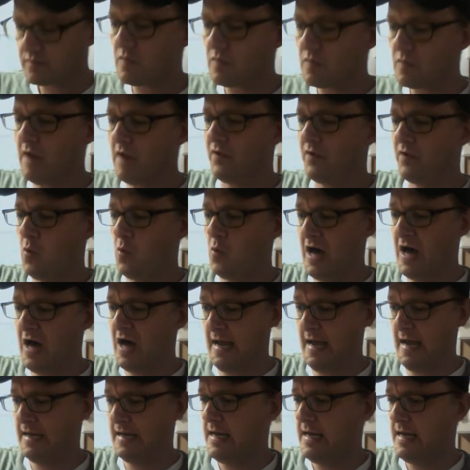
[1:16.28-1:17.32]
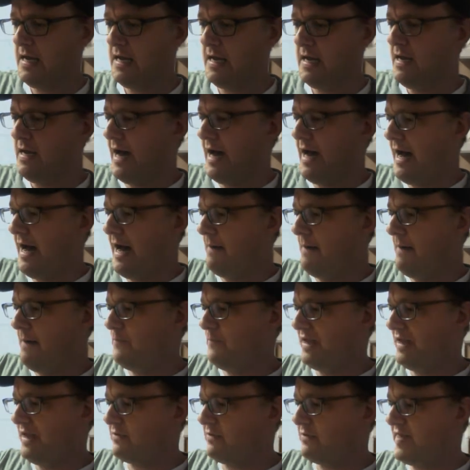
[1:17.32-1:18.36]
of the wine. Um,
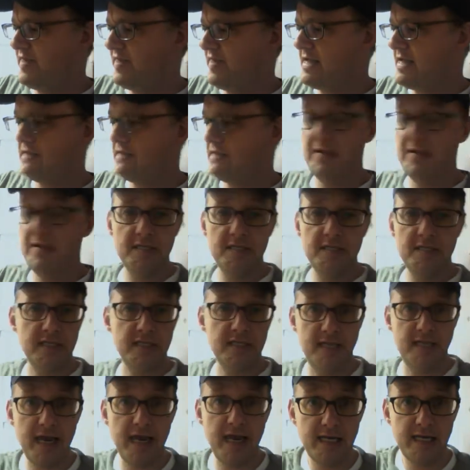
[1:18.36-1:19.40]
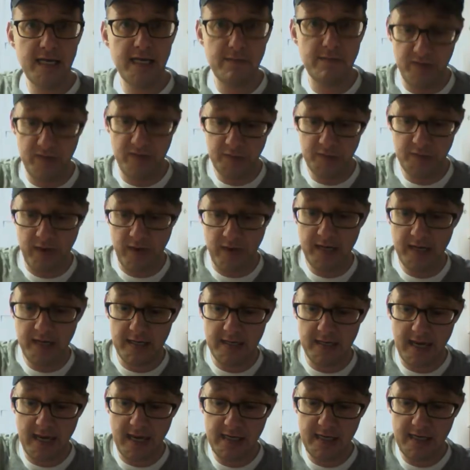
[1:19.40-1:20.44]
but you're thinking this is a 90, this rated
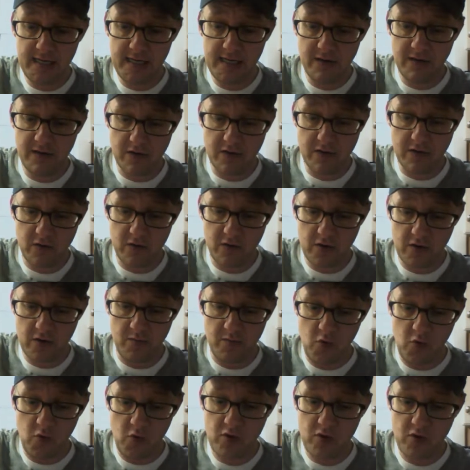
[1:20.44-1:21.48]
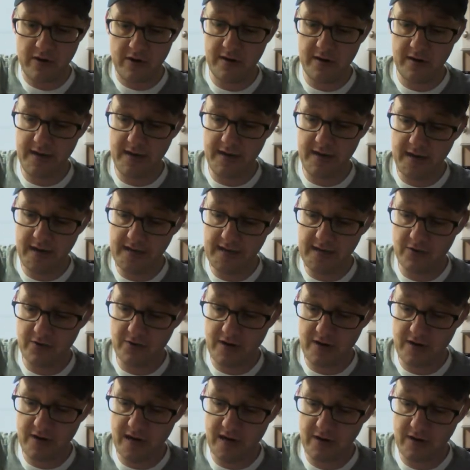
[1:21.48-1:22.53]
90 or, or more, 90 or
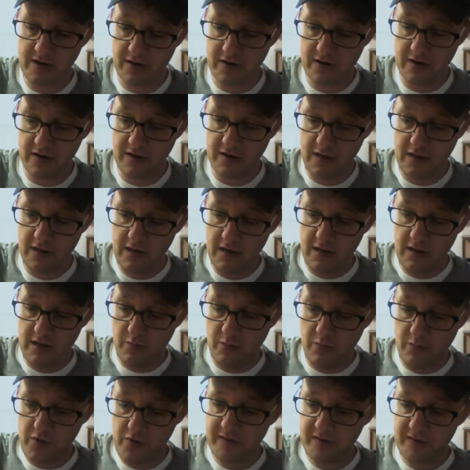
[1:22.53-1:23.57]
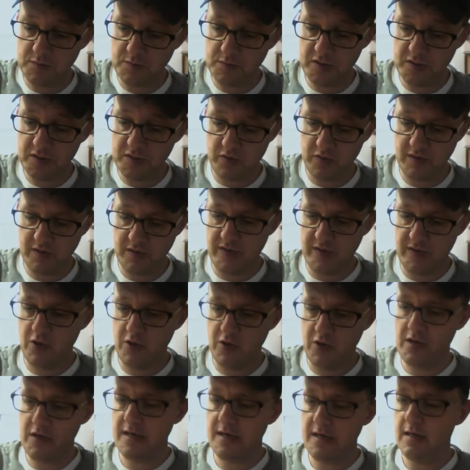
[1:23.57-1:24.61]
higher. Boy, this must really be
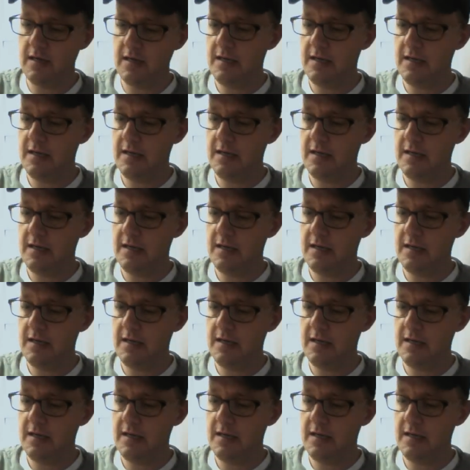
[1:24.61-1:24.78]
good.